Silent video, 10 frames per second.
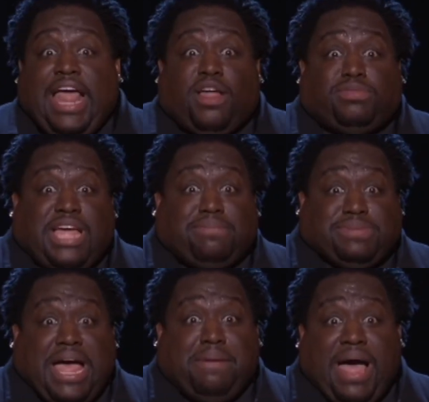Hello,
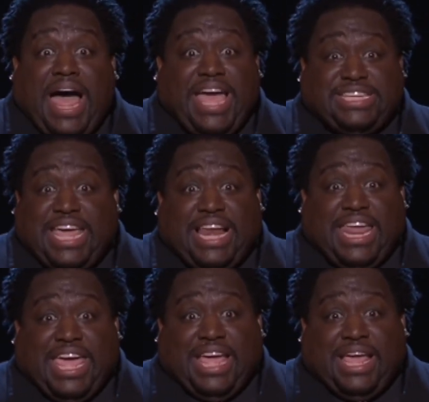Dum Dum. Hi,
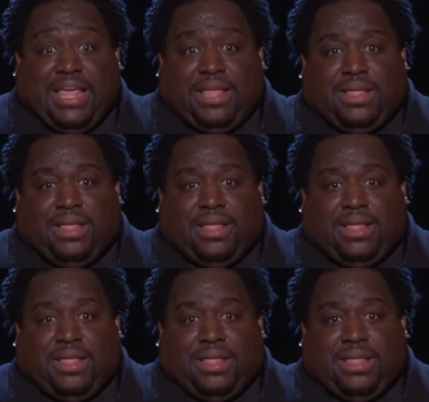Ding-a-ling.